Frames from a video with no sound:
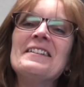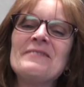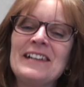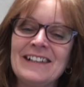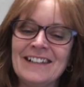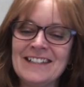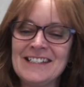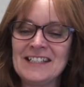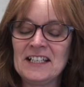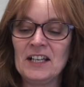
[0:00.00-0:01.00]

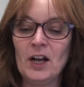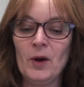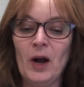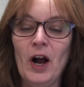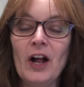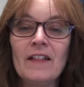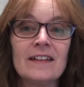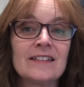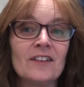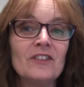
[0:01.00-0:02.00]
Because all
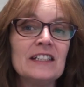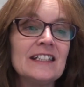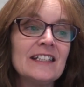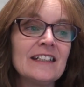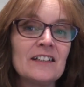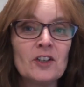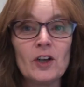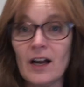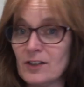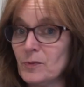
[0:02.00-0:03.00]
that stuff he did in the
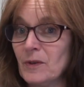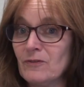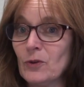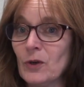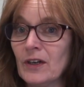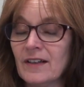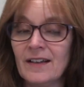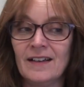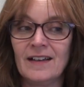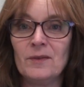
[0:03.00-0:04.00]
garage before,
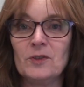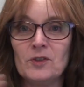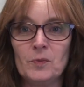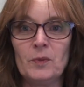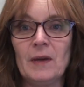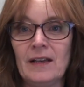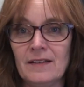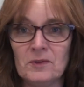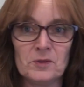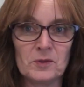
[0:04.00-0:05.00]
he would just put back
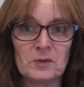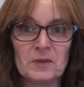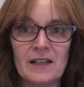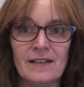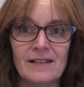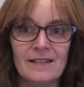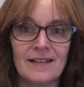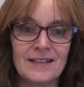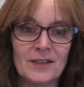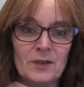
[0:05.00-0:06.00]
into his own rig.
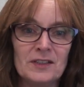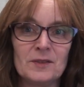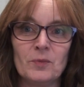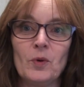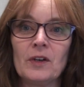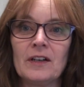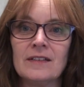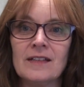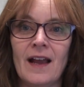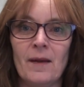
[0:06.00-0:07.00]
That's how he supported
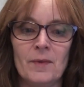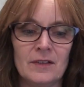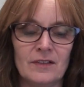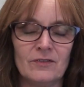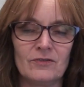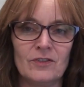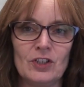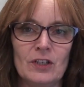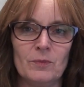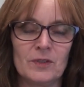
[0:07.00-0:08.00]
his habit of
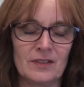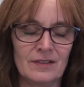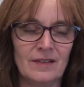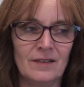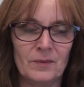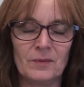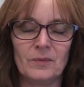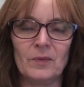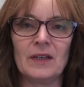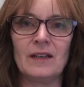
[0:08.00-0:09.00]
Jeeps
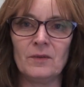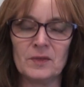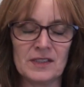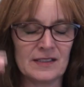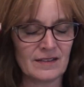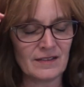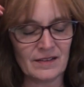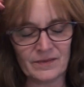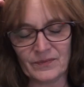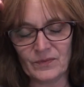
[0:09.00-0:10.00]
when he was
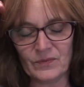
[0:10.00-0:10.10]
um,